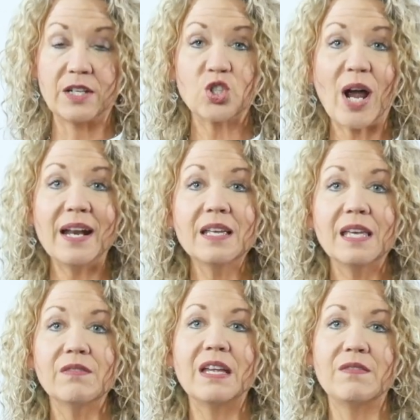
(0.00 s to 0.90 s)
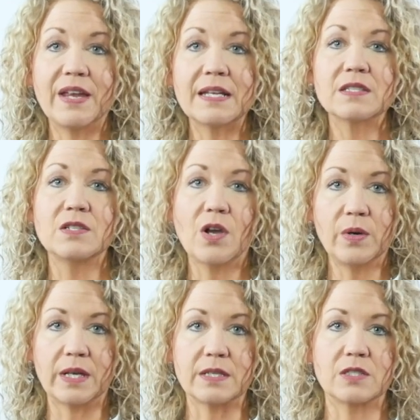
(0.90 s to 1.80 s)
try to give advance
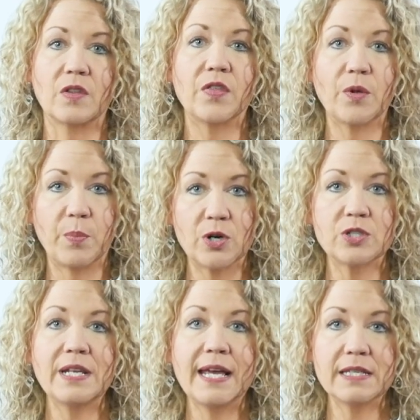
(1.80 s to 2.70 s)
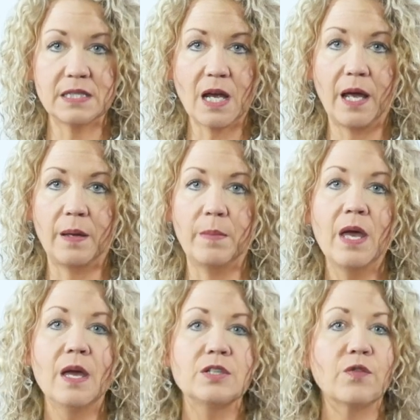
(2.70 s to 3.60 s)
notice so that the person has time
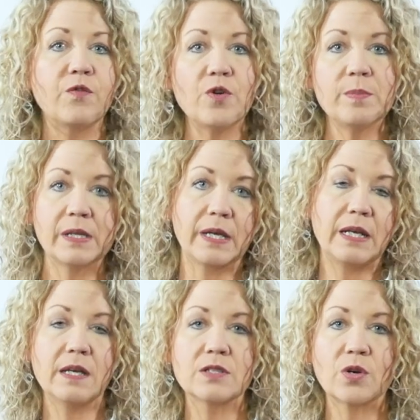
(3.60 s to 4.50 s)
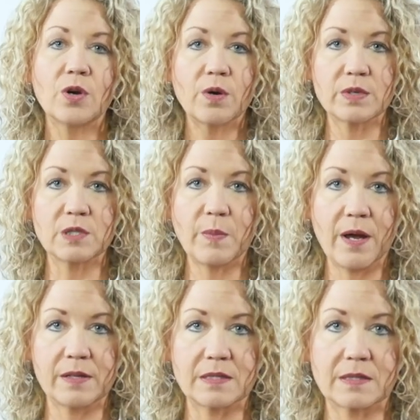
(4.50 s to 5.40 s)
to formulate his or her
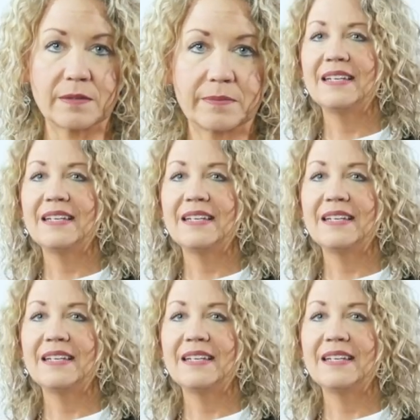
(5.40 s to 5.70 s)
response.